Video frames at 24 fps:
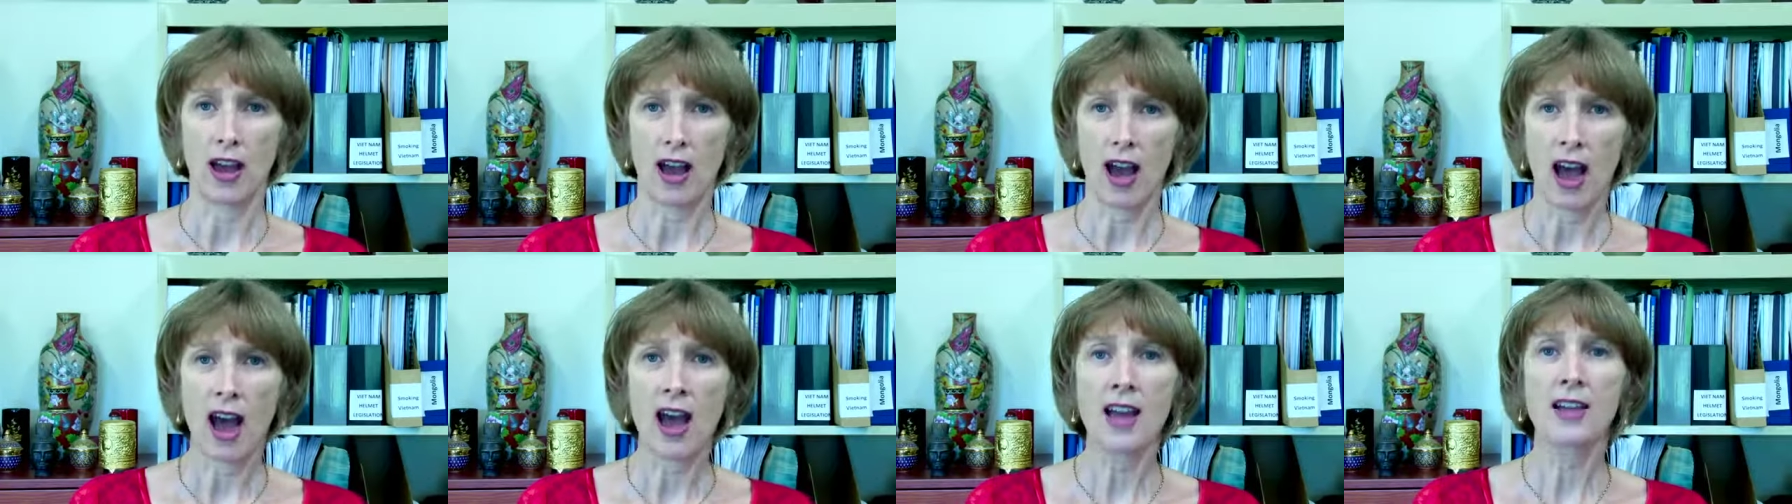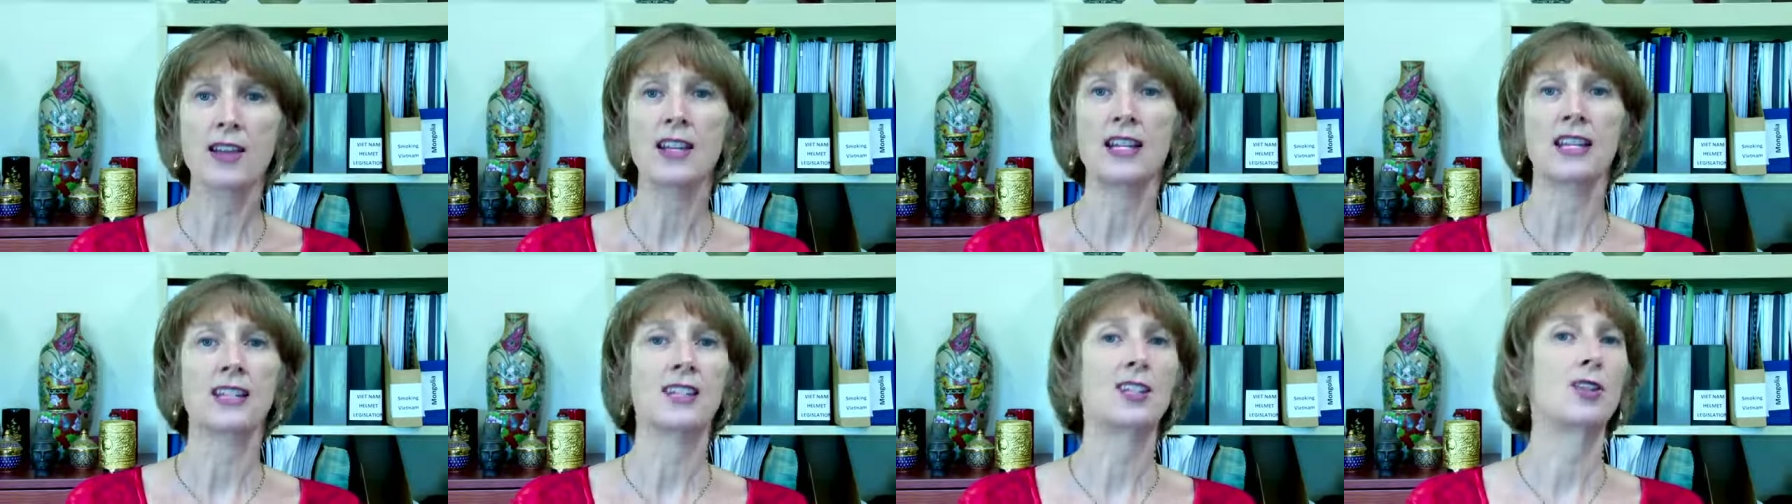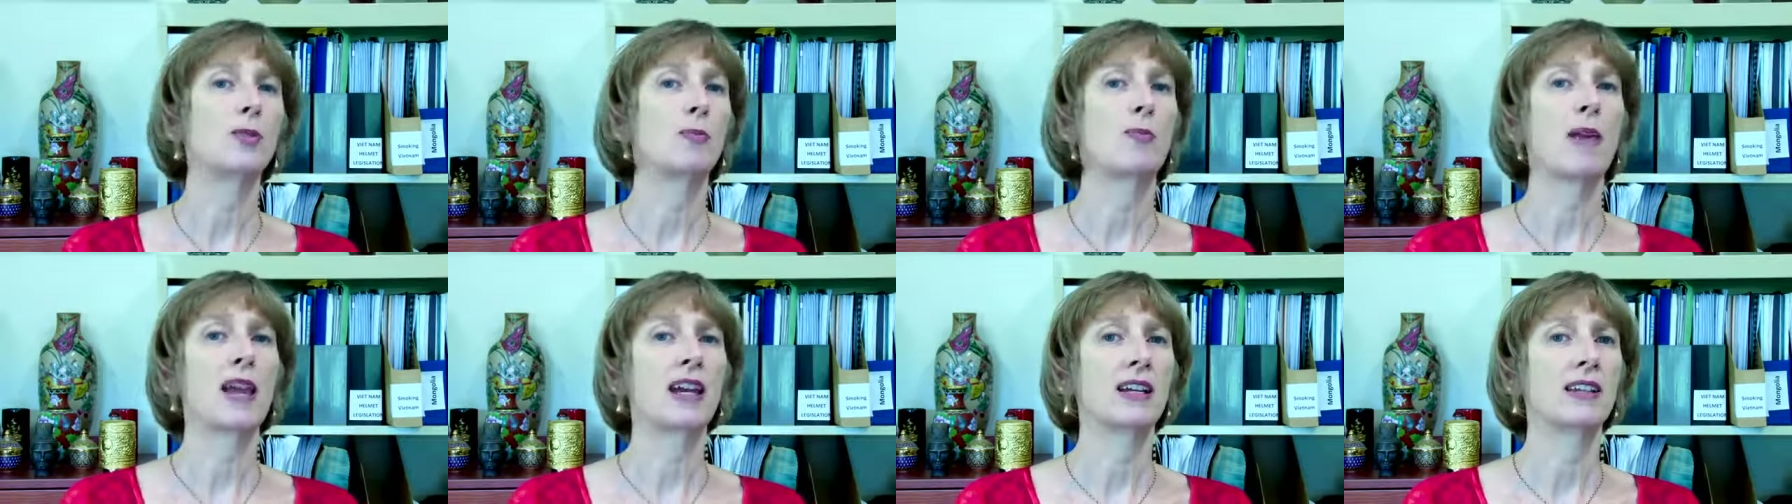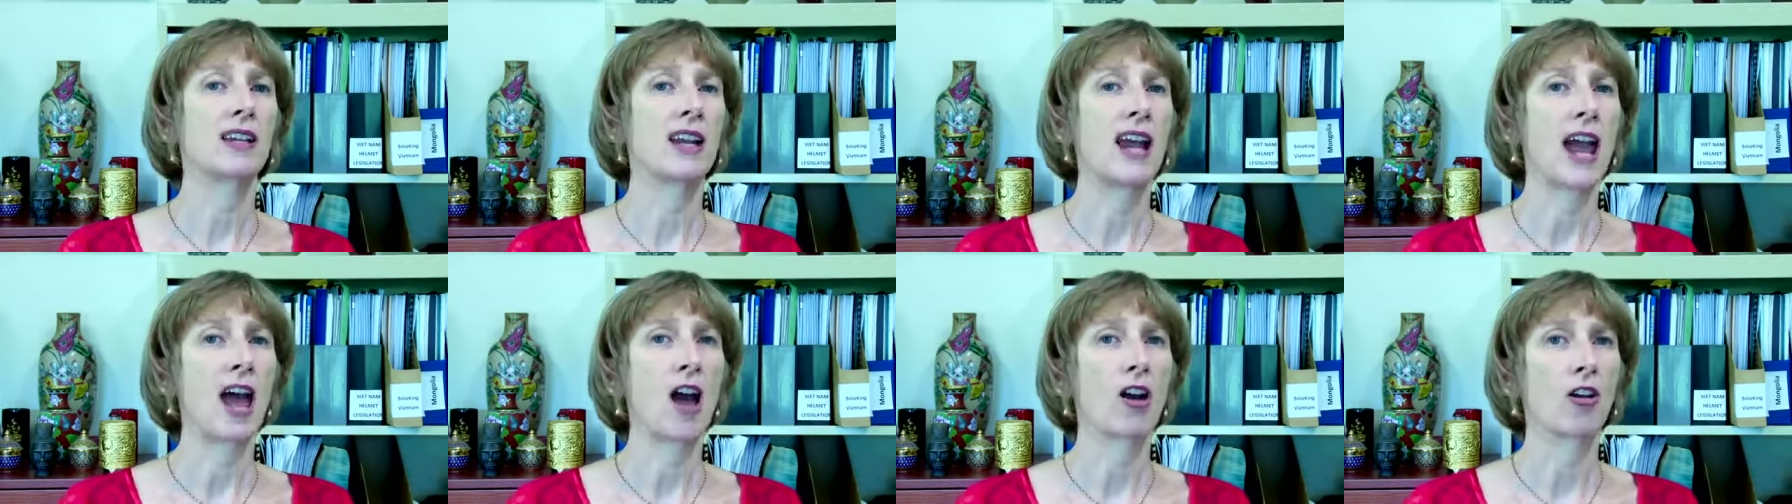
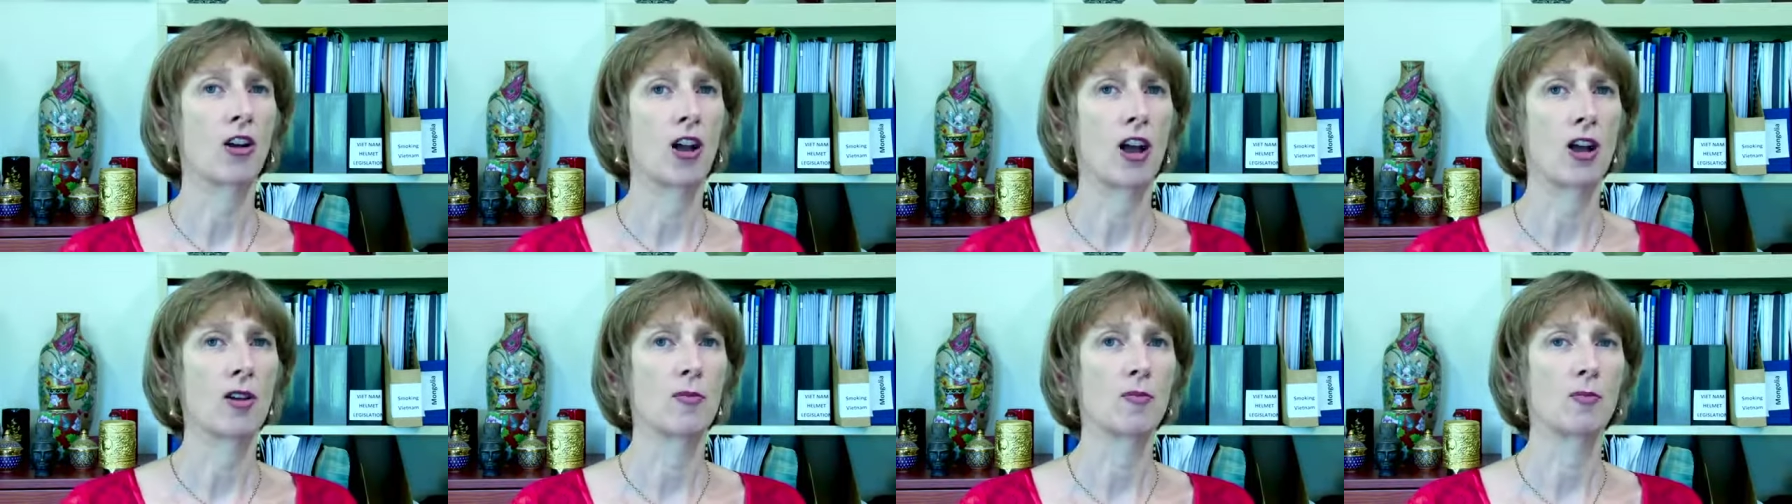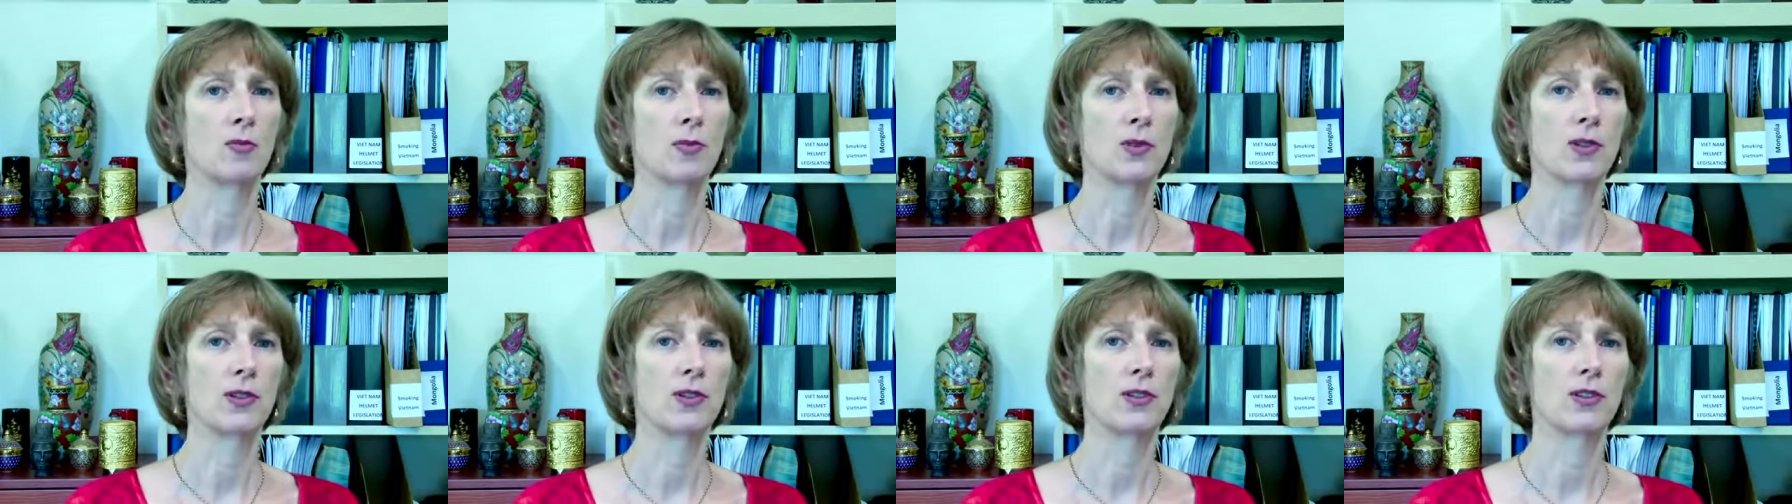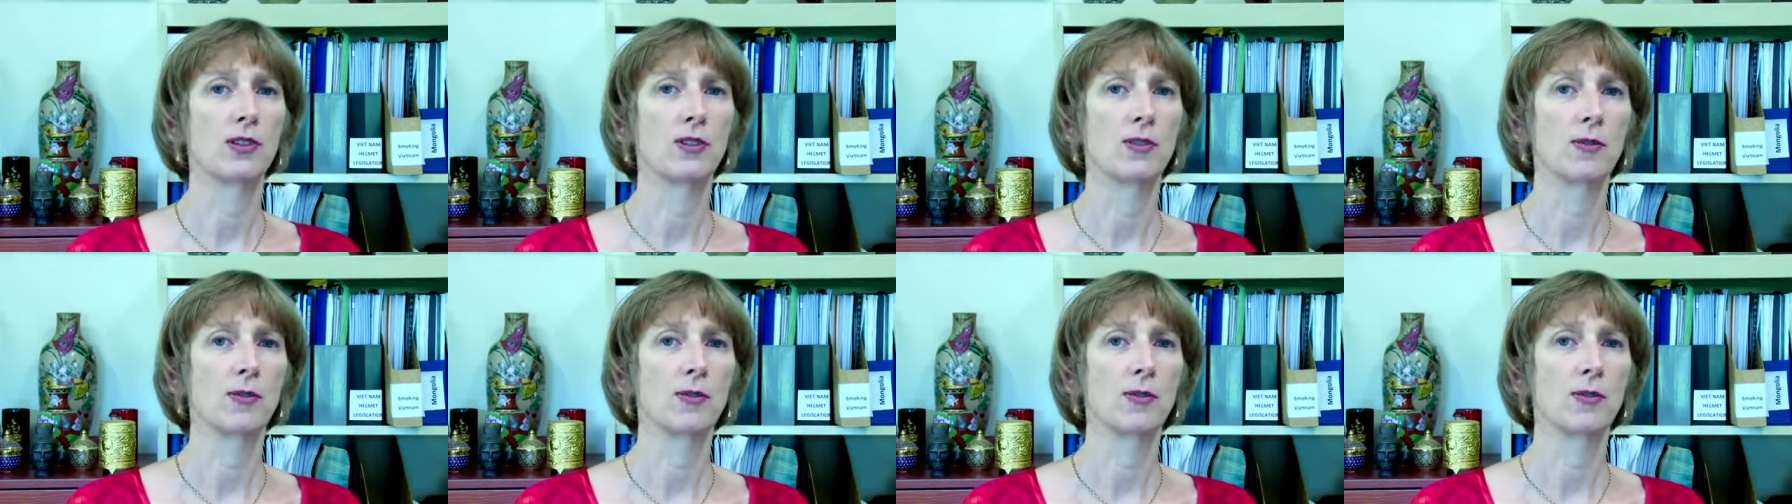unexpected outcomes.